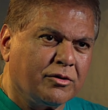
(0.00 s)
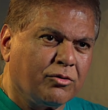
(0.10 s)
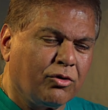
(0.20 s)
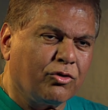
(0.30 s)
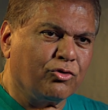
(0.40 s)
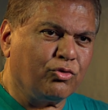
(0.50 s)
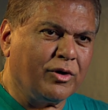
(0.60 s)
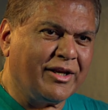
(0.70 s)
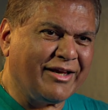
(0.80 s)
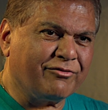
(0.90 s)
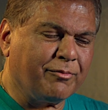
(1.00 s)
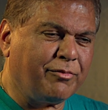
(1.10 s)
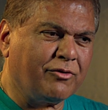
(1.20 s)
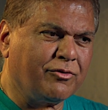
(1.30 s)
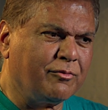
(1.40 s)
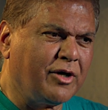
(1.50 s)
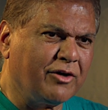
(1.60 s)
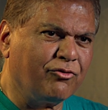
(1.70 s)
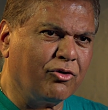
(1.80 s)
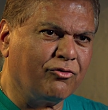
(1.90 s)
all those who were left, apart from a
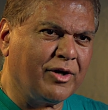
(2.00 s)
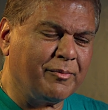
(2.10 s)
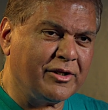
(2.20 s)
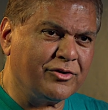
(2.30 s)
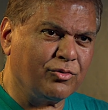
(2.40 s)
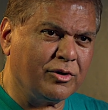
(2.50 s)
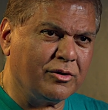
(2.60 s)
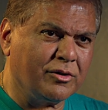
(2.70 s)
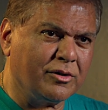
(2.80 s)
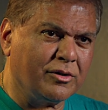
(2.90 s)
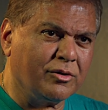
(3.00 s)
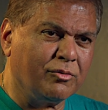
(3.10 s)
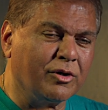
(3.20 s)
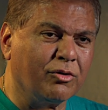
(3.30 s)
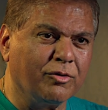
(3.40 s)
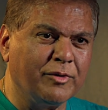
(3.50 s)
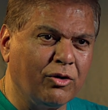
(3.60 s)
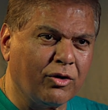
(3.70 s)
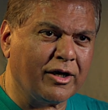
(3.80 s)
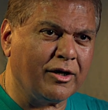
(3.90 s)
handful of families who were going to be
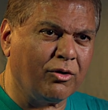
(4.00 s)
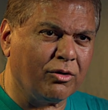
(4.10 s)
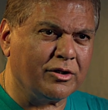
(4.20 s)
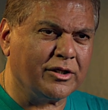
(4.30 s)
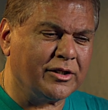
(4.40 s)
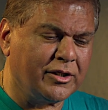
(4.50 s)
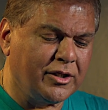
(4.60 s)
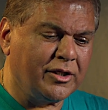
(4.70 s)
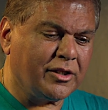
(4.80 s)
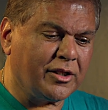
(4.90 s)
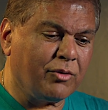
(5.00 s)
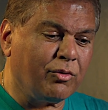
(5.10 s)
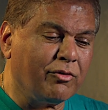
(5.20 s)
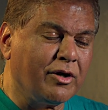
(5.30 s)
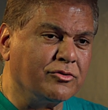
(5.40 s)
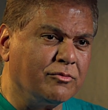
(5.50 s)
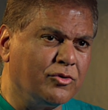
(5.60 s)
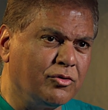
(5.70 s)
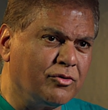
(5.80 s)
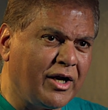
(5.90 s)
located locally, that we would have to
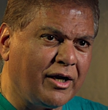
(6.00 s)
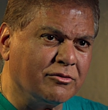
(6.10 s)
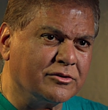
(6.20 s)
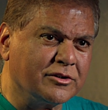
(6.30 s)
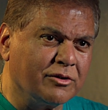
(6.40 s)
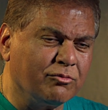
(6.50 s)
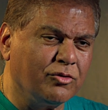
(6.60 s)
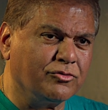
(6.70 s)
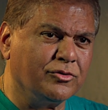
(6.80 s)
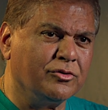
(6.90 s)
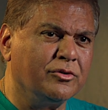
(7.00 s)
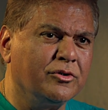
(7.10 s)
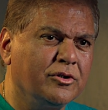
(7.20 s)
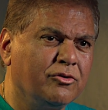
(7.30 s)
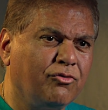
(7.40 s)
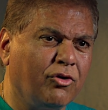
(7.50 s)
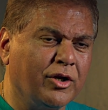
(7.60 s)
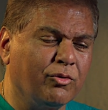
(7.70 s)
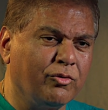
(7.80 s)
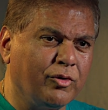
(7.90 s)
move out and move to
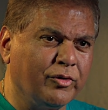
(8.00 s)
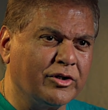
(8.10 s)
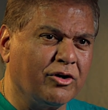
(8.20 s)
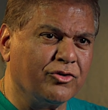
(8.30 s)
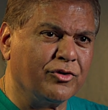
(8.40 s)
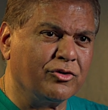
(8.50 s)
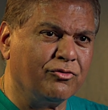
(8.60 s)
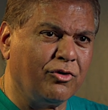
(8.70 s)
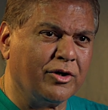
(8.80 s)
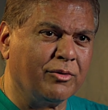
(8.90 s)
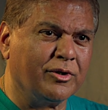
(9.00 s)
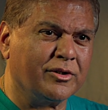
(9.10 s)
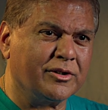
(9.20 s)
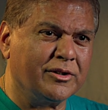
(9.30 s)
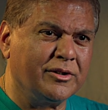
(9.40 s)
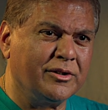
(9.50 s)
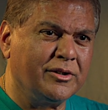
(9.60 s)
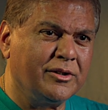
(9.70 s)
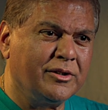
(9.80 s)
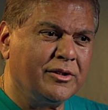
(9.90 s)
Fallingworth. We were transferred to Fallingworth.
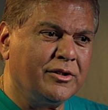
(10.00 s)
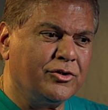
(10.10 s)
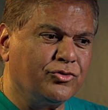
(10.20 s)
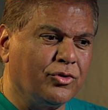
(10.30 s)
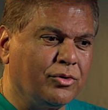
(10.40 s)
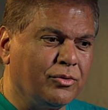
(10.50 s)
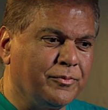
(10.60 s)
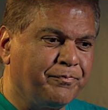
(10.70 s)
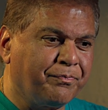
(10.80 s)
So